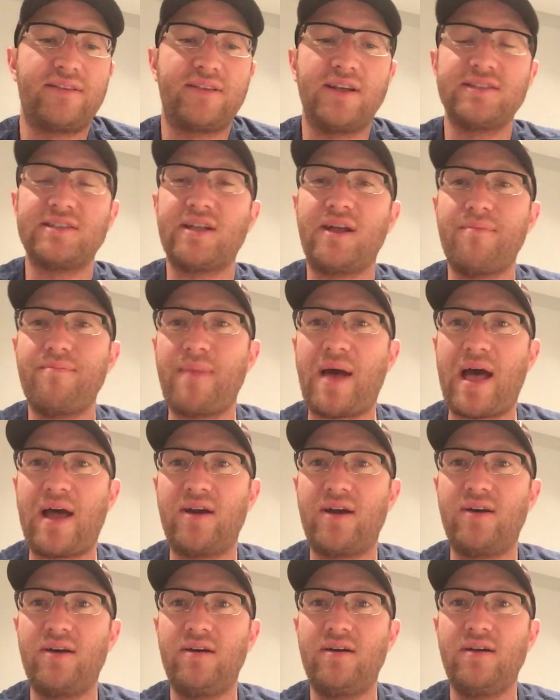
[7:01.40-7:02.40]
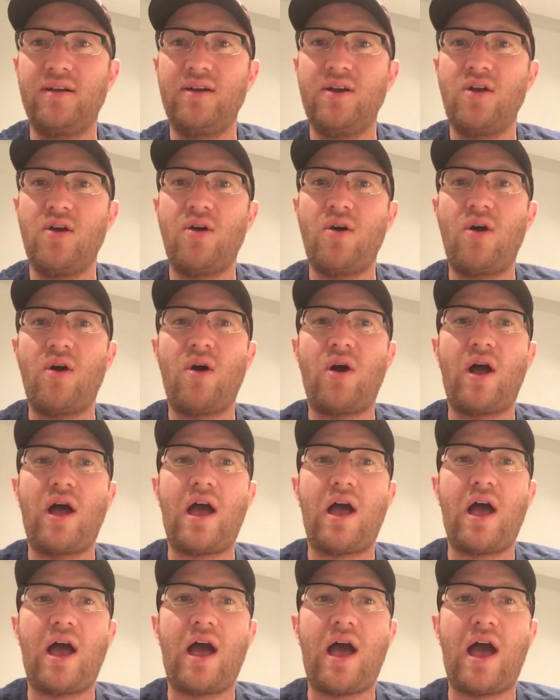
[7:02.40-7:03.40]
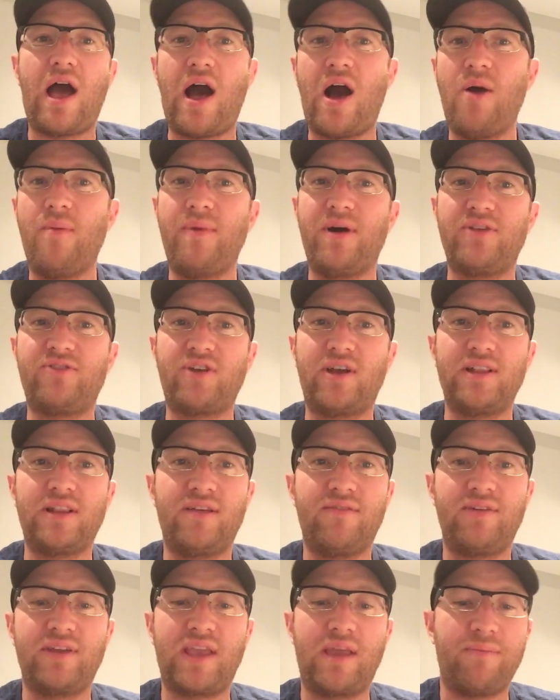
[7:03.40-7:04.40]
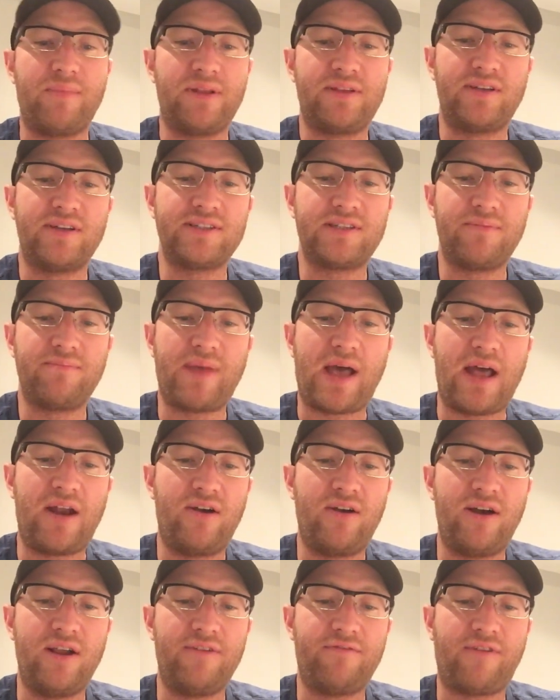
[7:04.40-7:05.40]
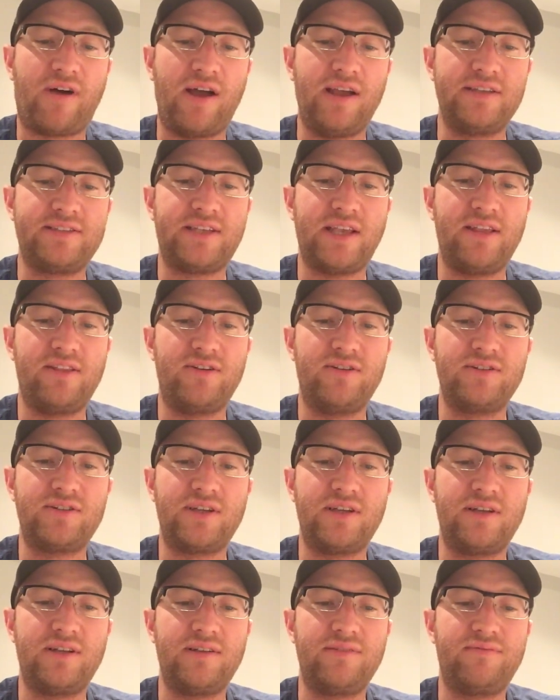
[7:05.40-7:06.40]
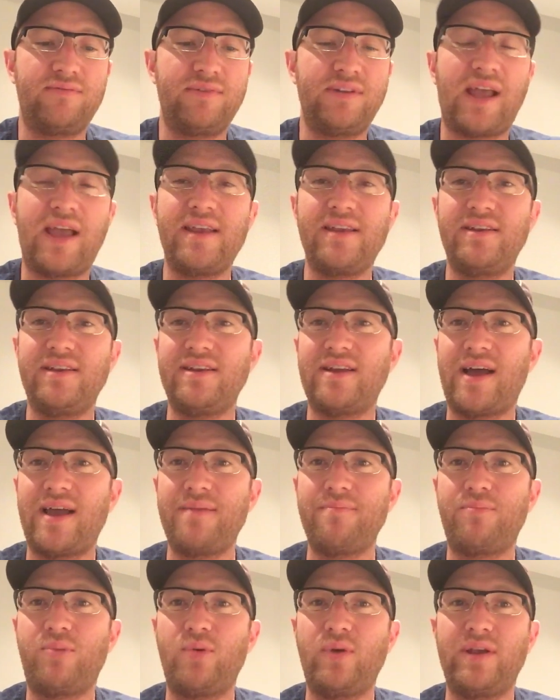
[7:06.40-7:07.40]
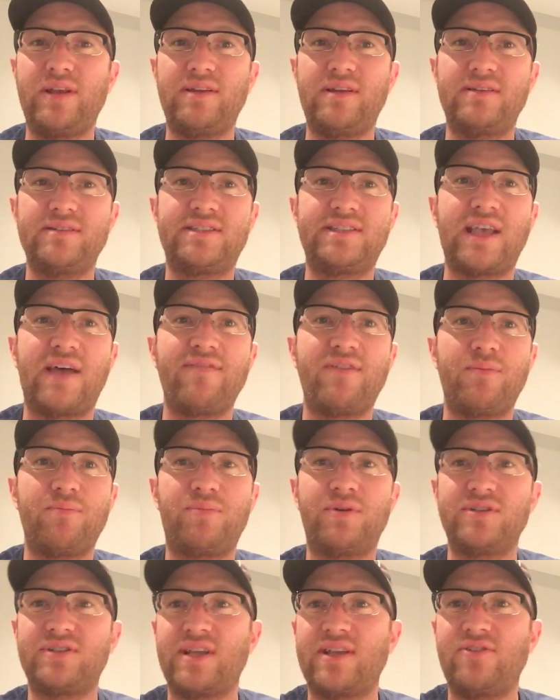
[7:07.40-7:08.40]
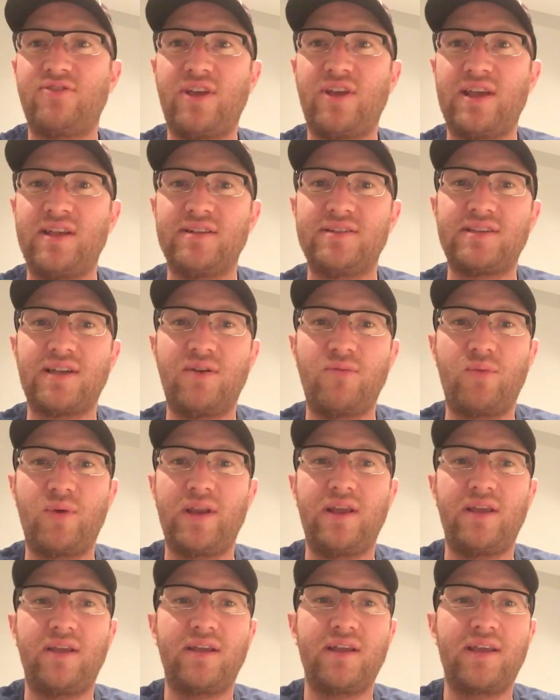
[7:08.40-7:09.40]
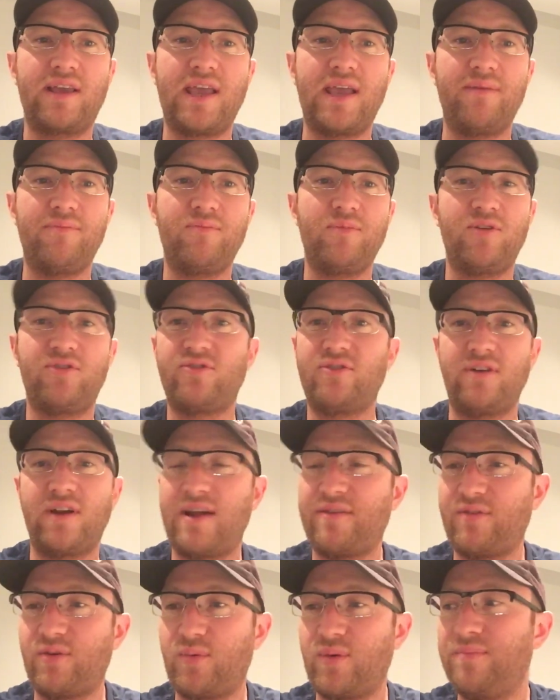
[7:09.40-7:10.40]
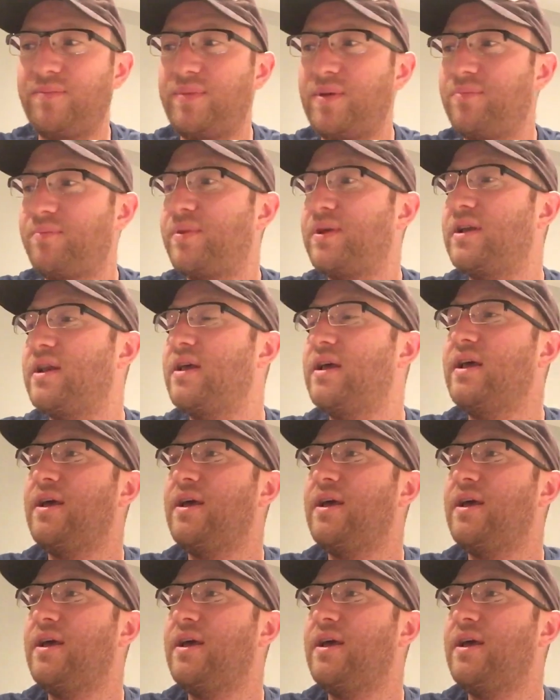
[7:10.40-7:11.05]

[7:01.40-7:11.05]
does not matter how much I love a game. It doesn't matter if I say there's a 99.7% chance of winning a game, which there never will be. But